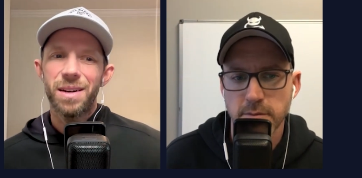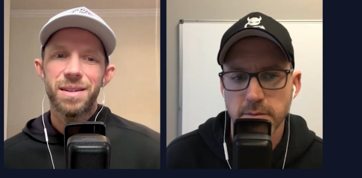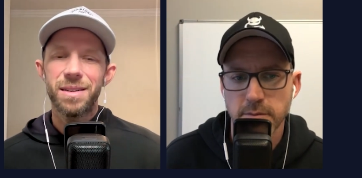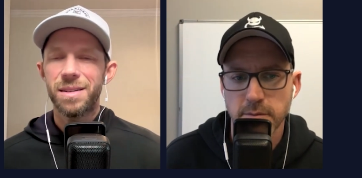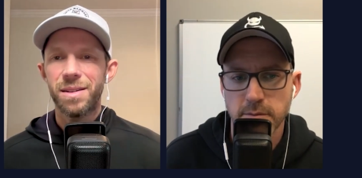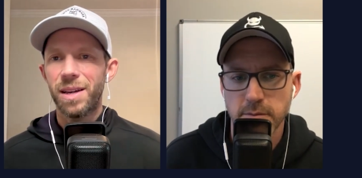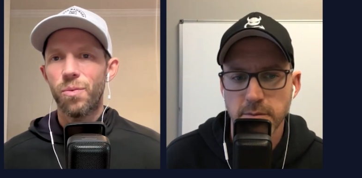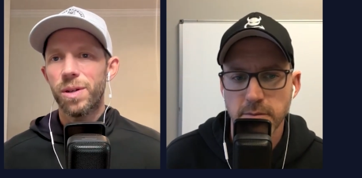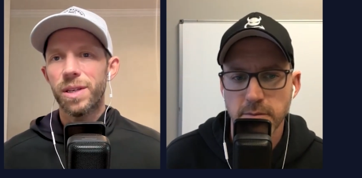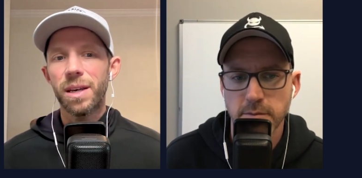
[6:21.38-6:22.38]
Speaker 1: do, do they
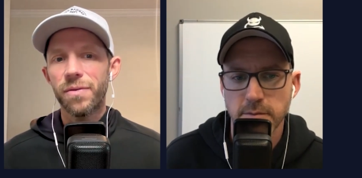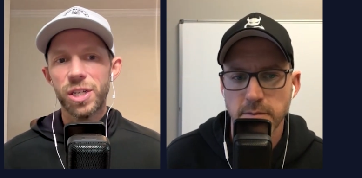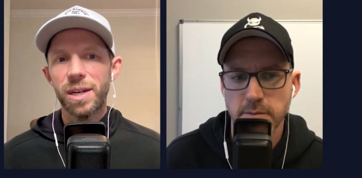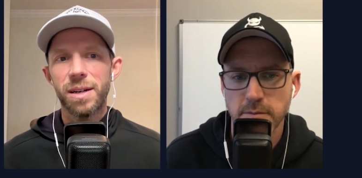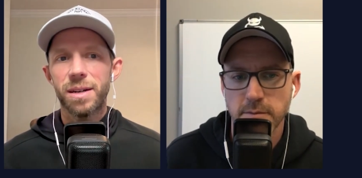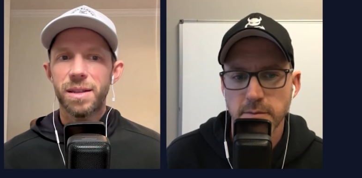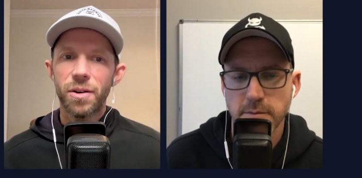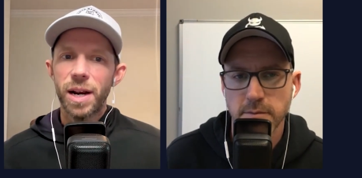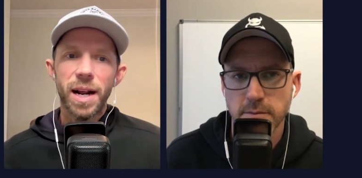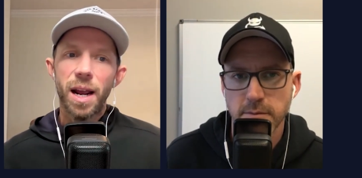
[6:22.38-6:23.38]
really give a shit?
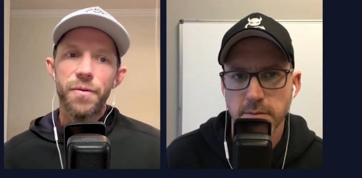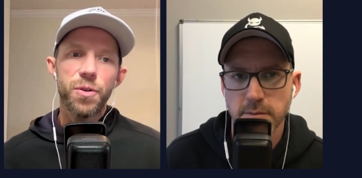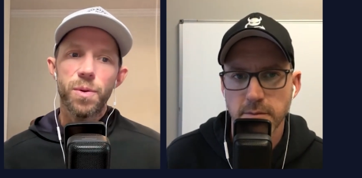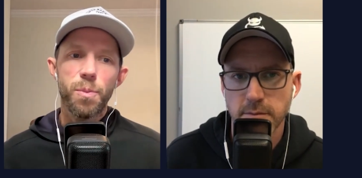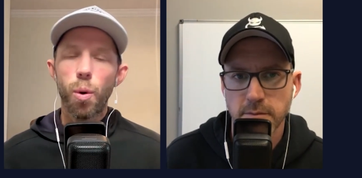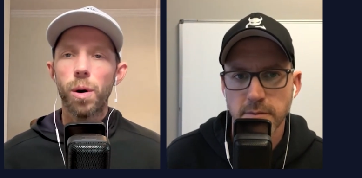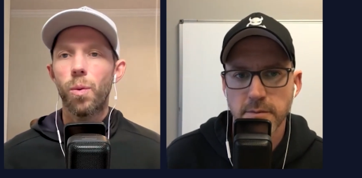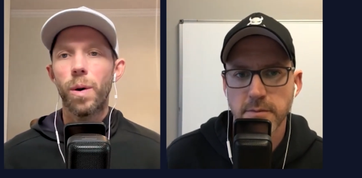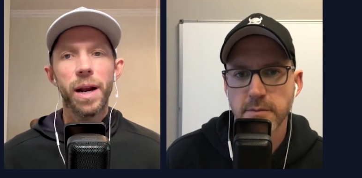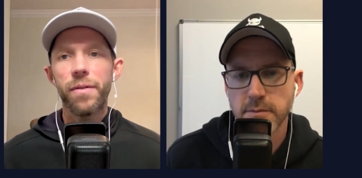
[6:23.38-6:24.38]
They're going to have to
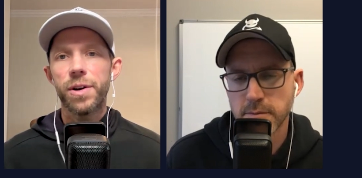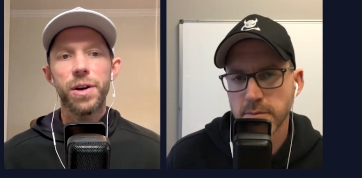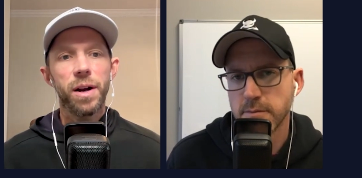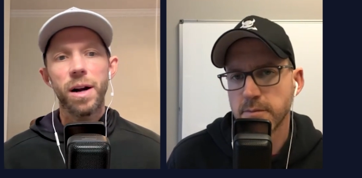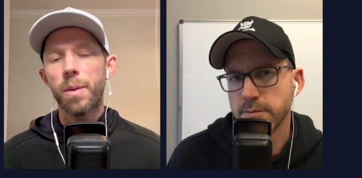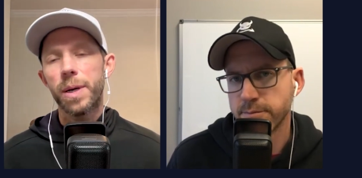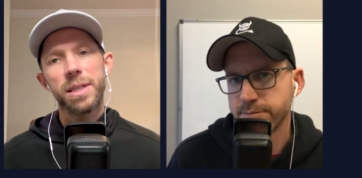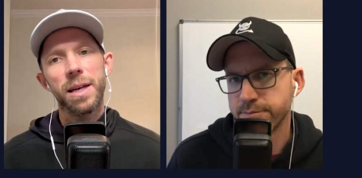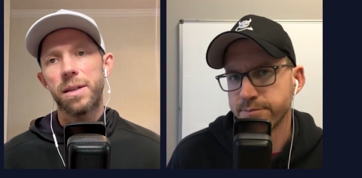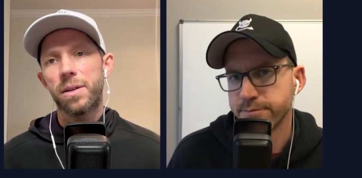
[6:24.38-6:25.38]
report whatever your U G P A
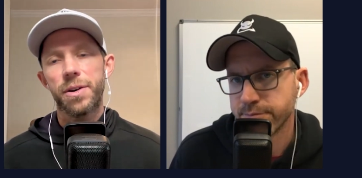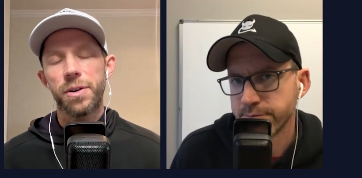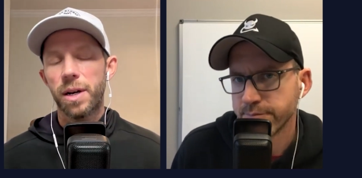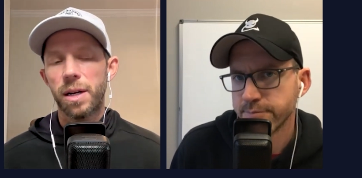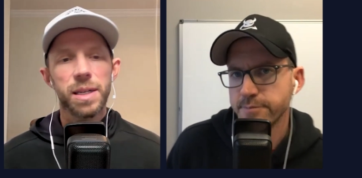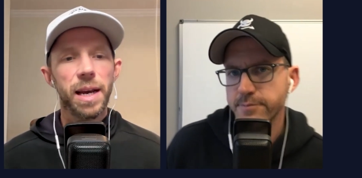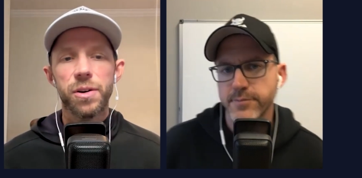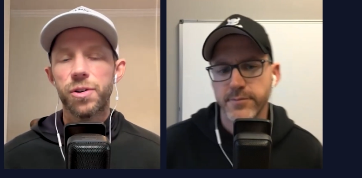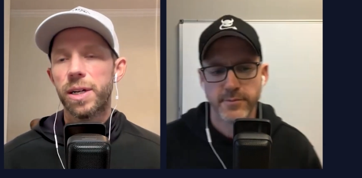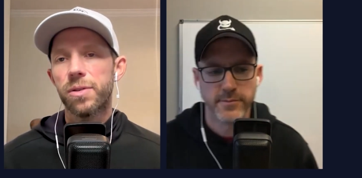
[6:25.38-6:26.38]
says on your
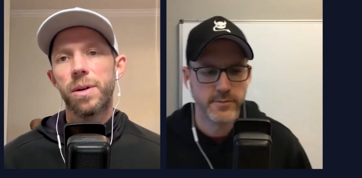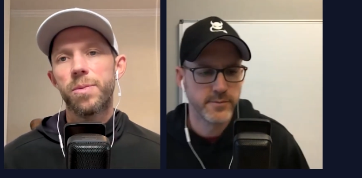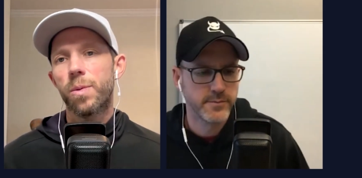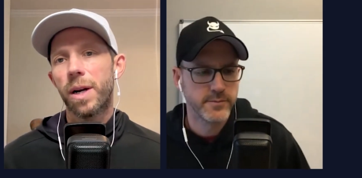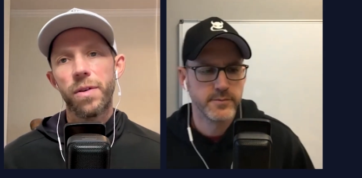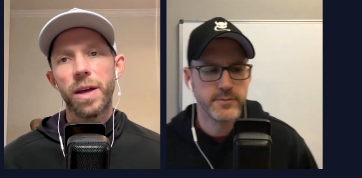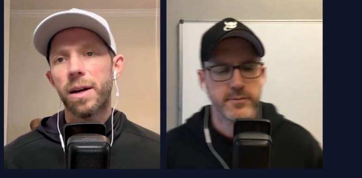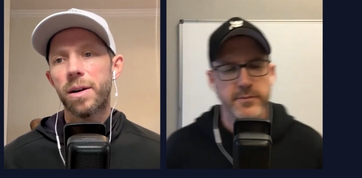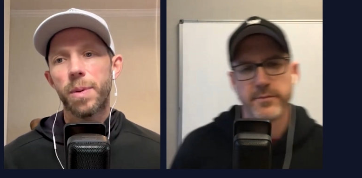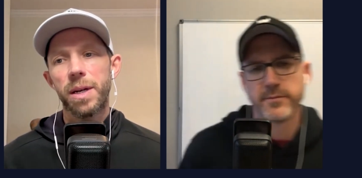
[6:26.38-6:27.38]
LSAC transcript, whatever that
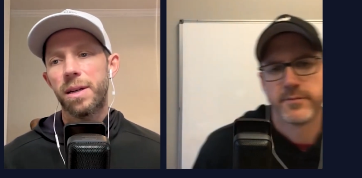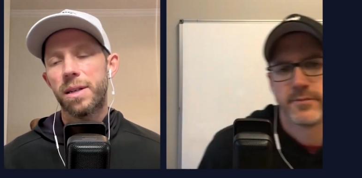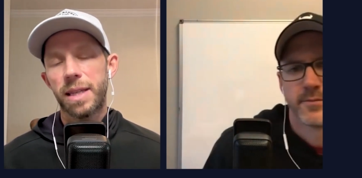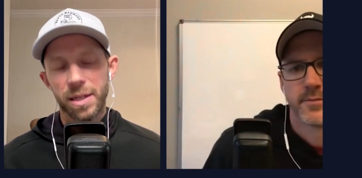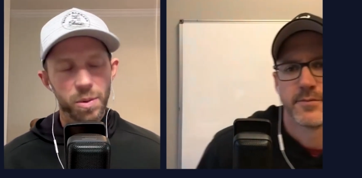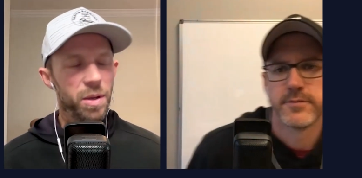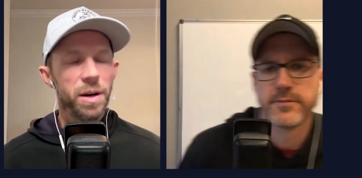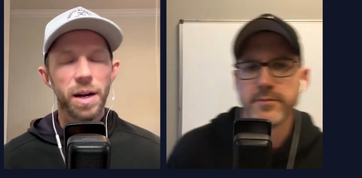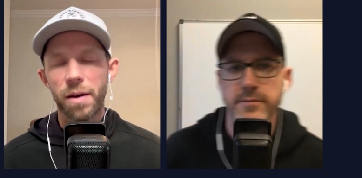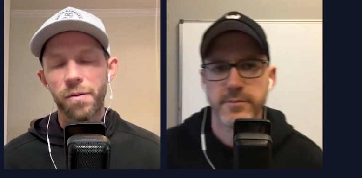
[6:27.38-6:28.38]
U G P A is. That's what they're
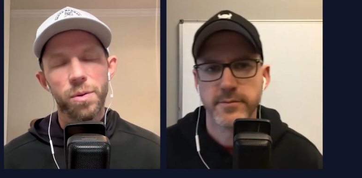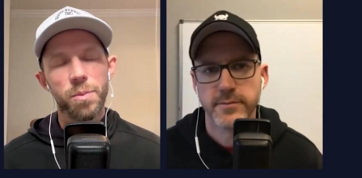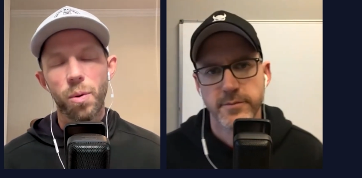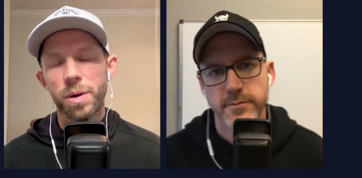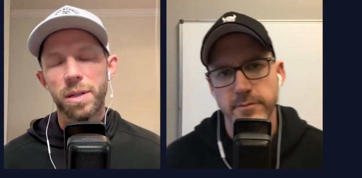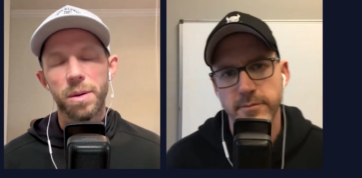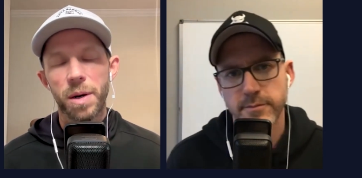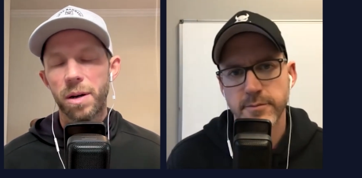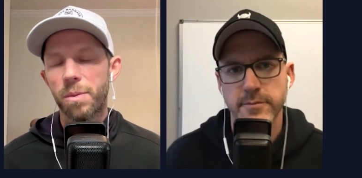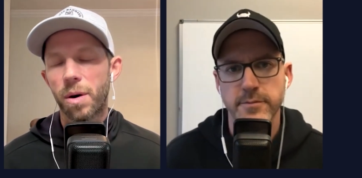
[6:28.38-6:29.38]
going to have to report to the
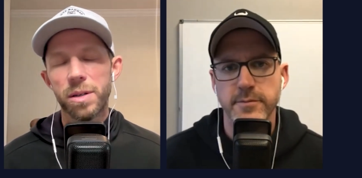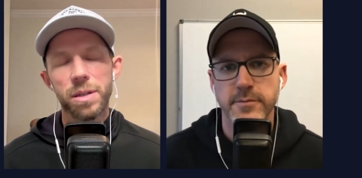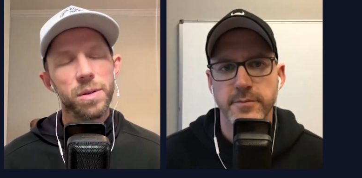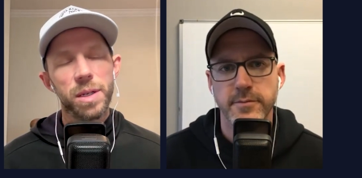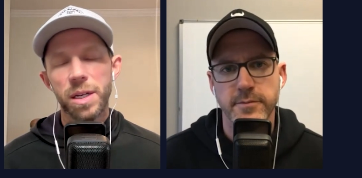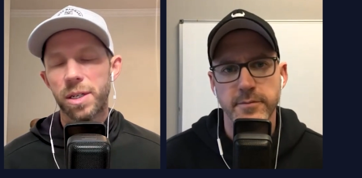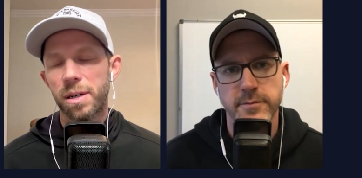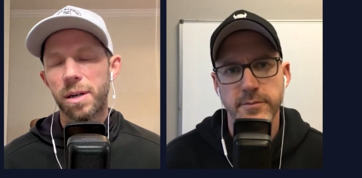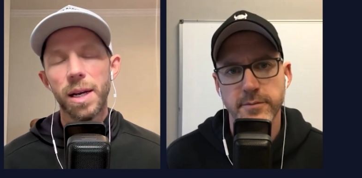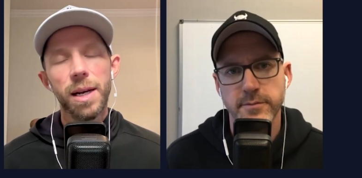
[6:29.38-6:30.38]
American Bar
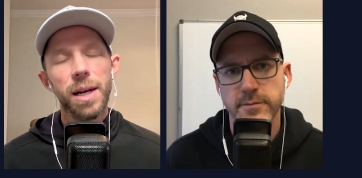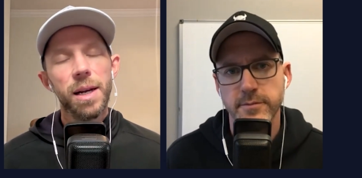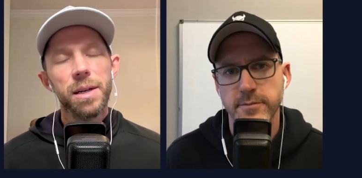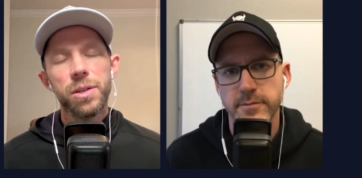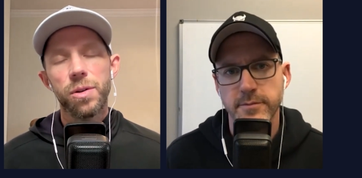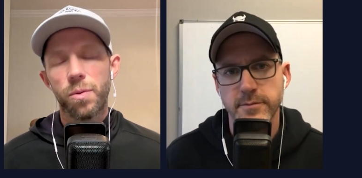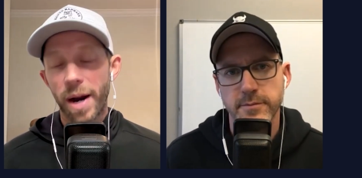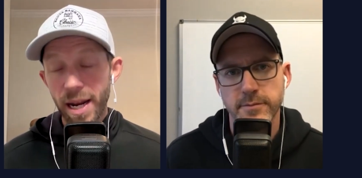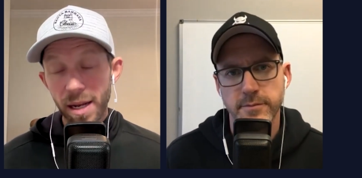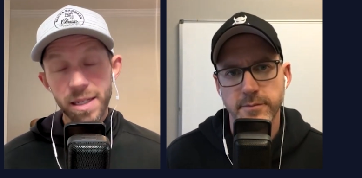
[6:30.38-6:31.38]
Association, to the
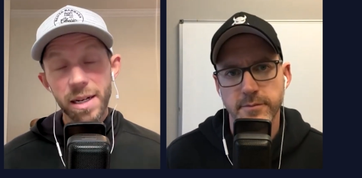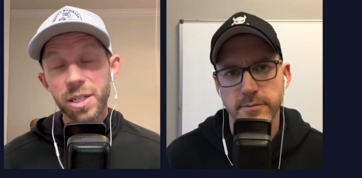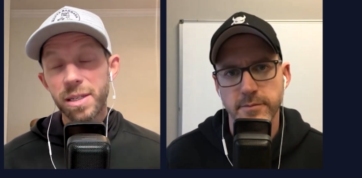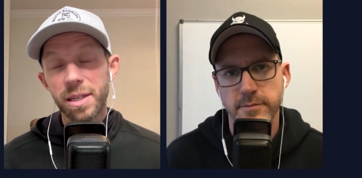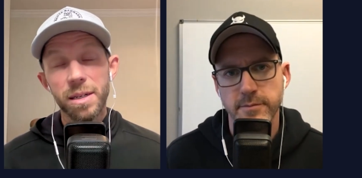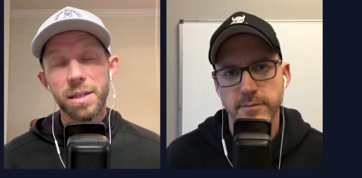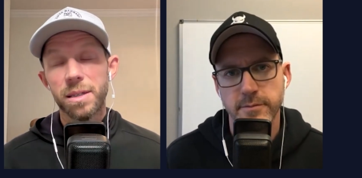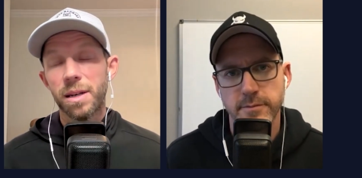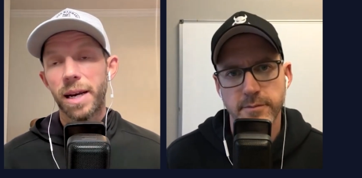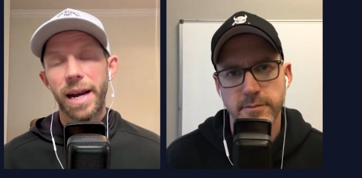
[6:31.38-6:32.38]
rankings
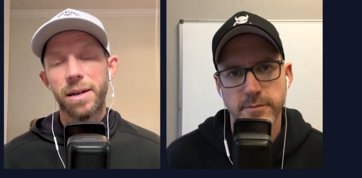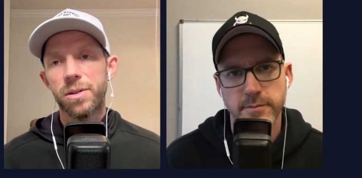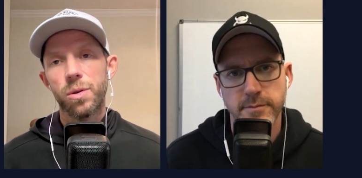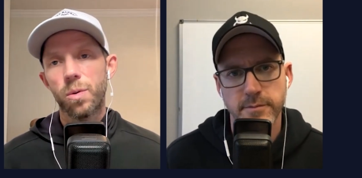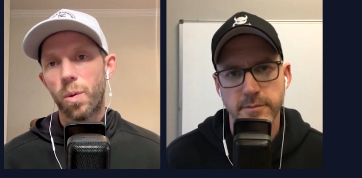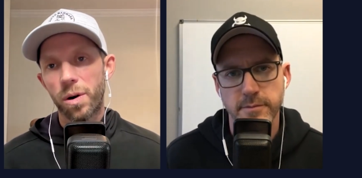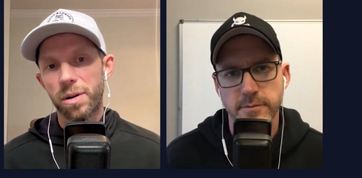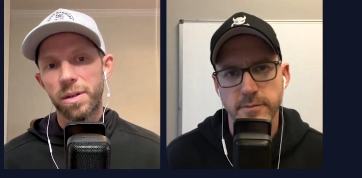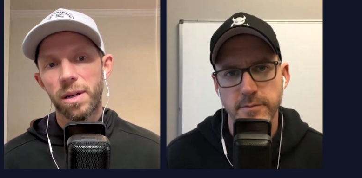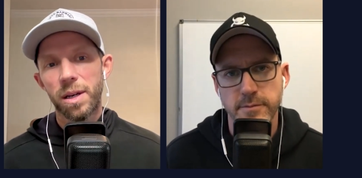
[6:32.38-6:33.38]
agencies, and to the
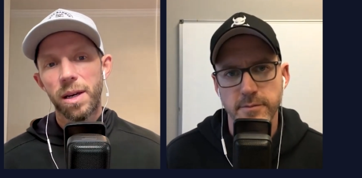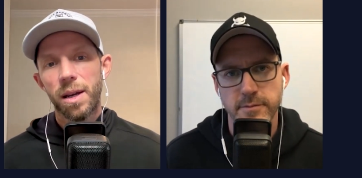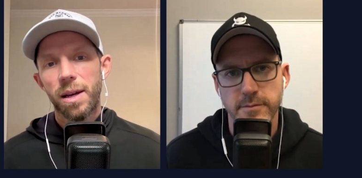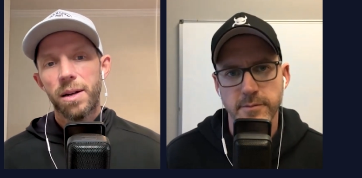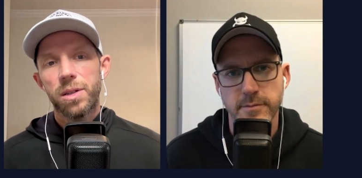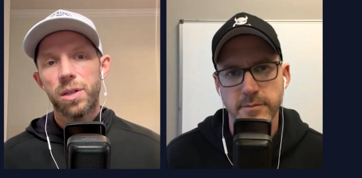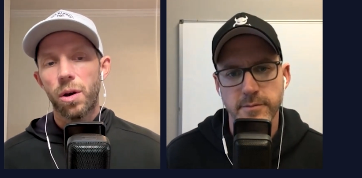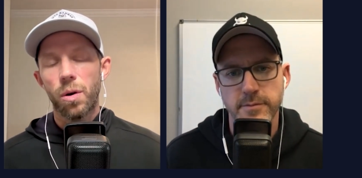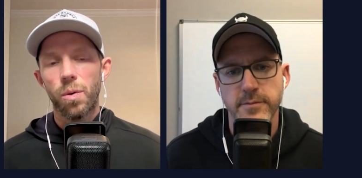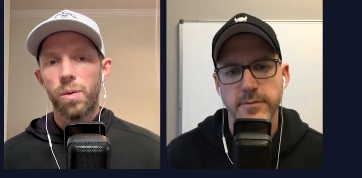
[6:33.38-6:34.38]
world.
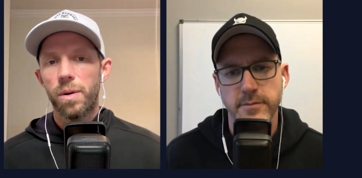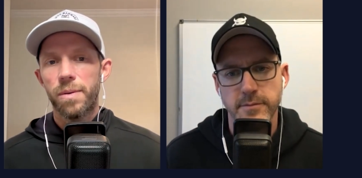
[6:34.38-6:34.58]
So,